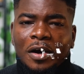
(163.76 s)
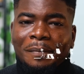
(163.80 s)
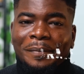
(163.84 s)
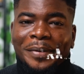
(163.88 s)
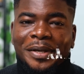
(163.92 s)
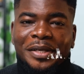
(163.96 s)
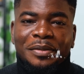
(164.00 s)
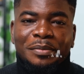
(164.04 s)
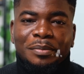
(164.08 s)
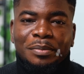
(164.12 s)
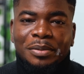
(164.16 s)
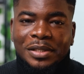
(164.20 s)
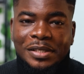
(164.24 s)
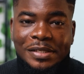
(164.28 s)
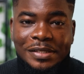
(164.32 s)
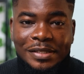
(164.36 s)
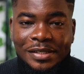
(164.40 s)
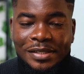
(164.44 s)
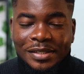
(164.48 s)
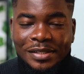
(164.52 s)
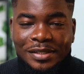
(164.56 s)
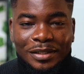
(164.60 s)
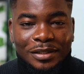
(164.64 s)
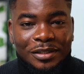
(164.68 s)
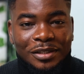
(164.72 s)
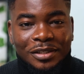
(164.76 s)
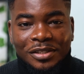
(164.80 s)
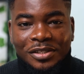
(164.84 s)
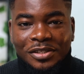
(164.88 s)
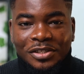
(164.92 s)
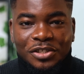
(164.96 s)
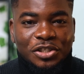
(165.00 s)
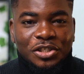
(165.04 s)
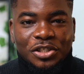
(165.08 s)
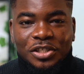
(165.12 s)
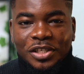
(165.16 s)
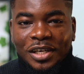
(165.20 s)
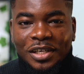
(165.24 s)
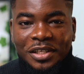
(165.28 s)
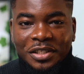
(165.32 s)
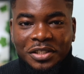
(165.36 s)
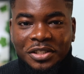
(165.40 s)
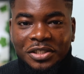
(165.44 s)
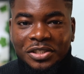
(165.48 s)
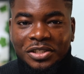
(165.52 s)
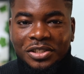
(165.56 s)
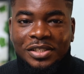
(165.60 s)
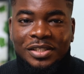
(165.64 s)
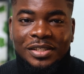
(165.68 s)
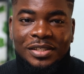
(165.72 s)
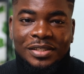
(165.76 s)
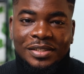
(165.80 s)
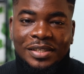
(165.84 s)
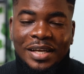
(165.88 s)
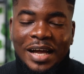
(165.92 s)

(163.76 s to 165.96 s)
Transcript: many blessings in this digital age is